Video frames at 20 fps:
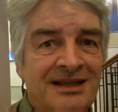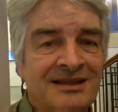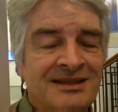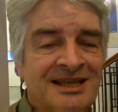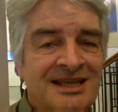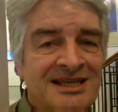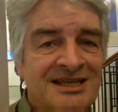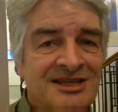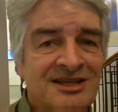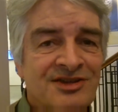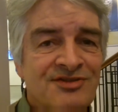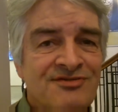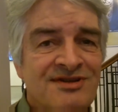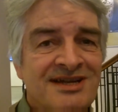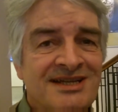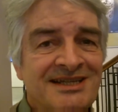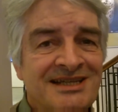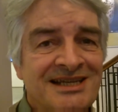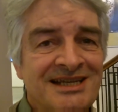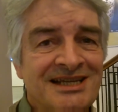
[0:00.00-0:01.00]
This
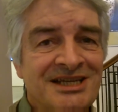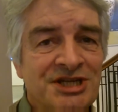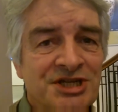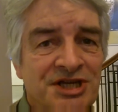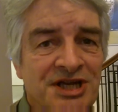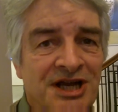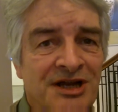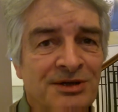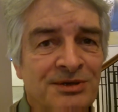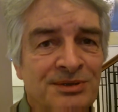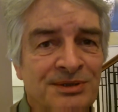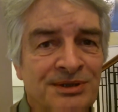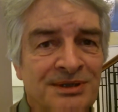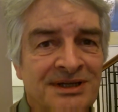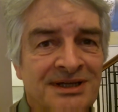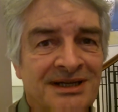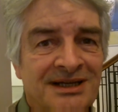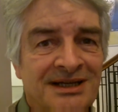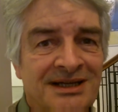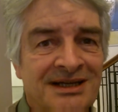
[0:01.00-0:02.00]
3D show
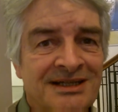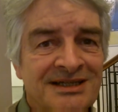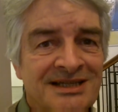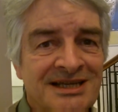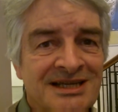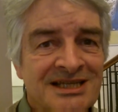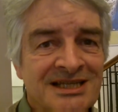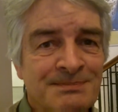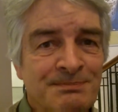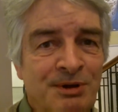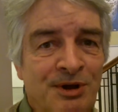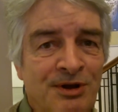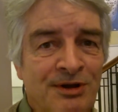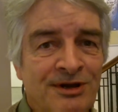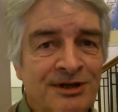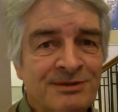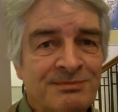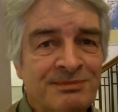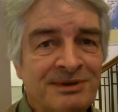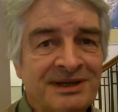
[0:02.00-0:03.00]
has
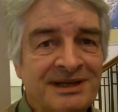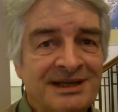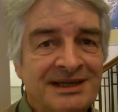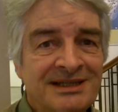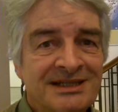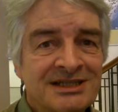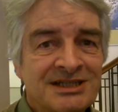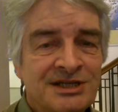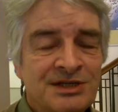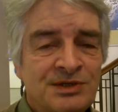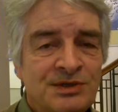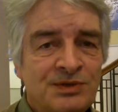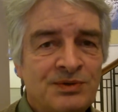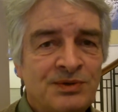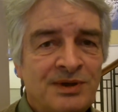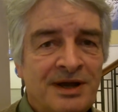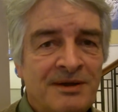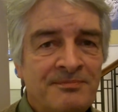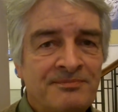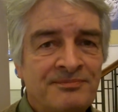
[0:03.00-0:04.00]
inspired me
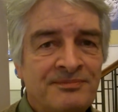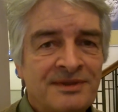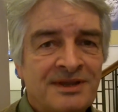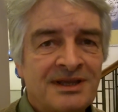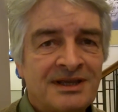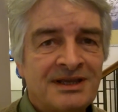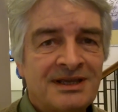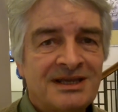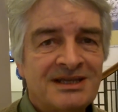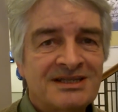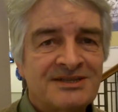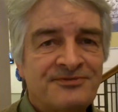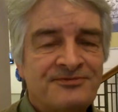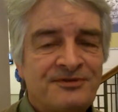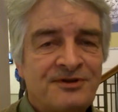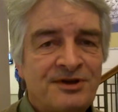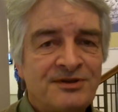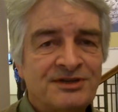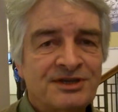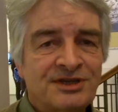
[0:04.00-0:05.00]
to
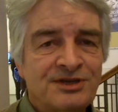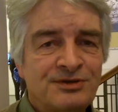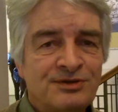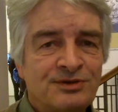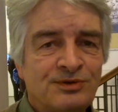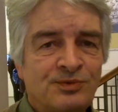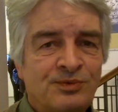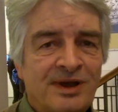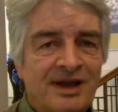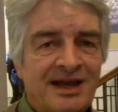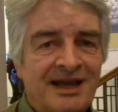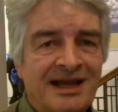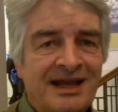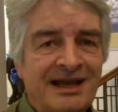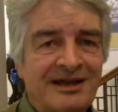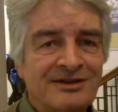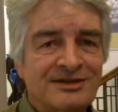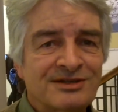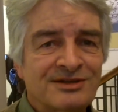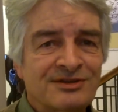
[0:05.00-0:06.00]
find the Google
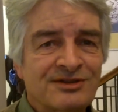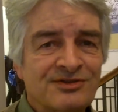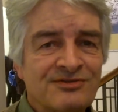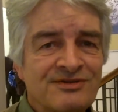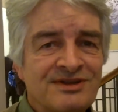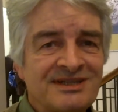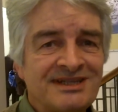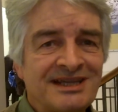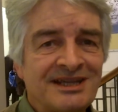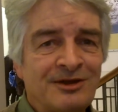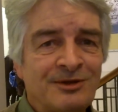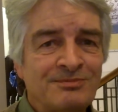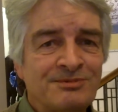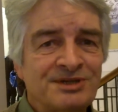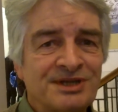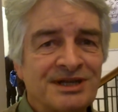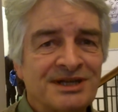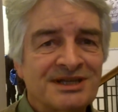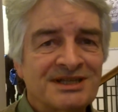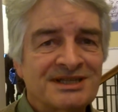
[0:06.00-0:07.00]
Warehouse of 3D
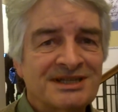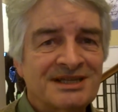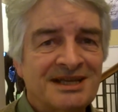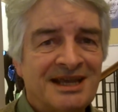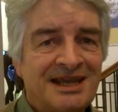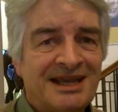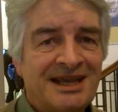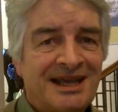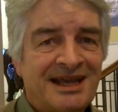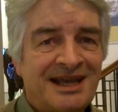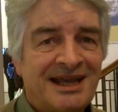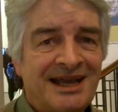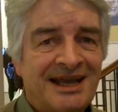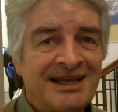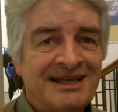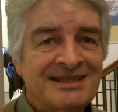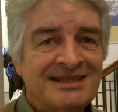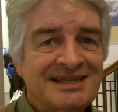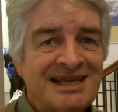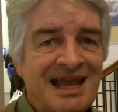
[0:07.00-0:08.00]
objects
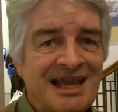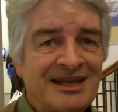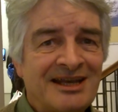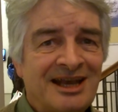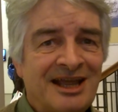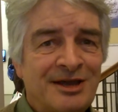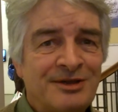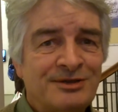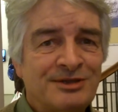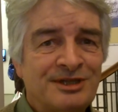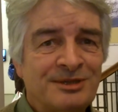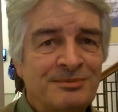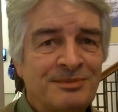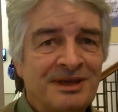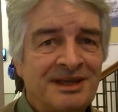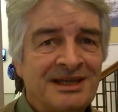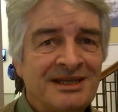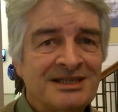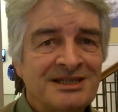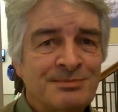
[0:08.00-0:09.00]
and download them
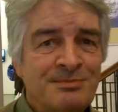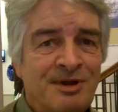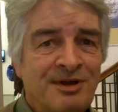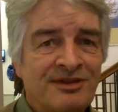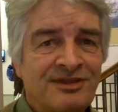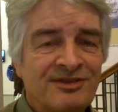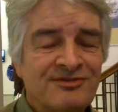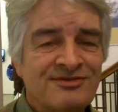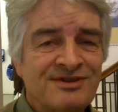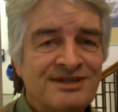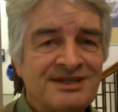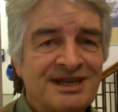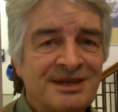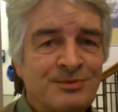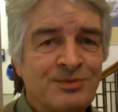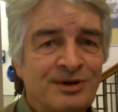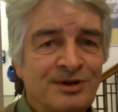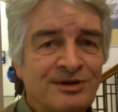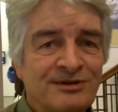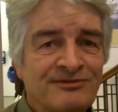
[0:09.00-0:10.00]
into my
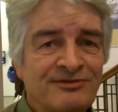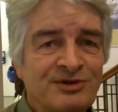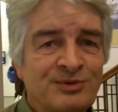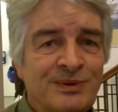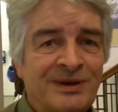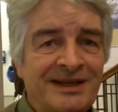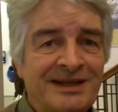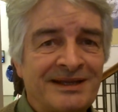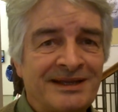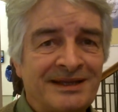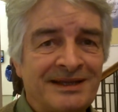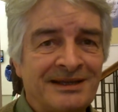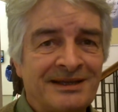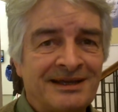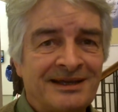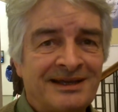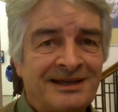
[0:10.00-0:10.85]
3D world of Twinity,